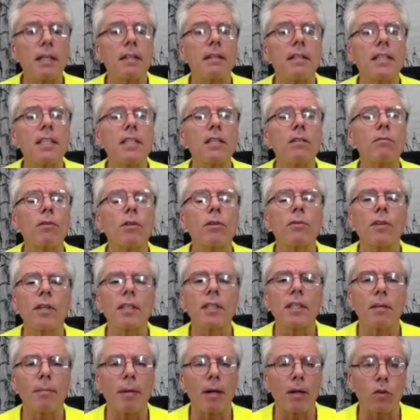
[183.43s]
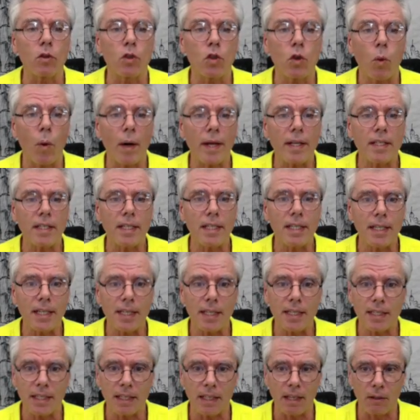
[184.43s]
This is a roof I did about 20
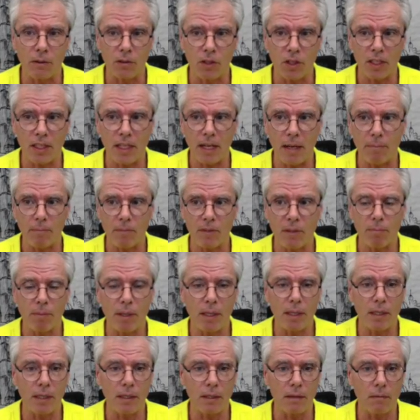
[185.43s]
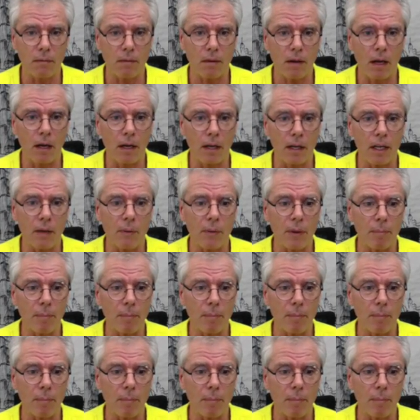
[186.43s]
years ago, just happened to be going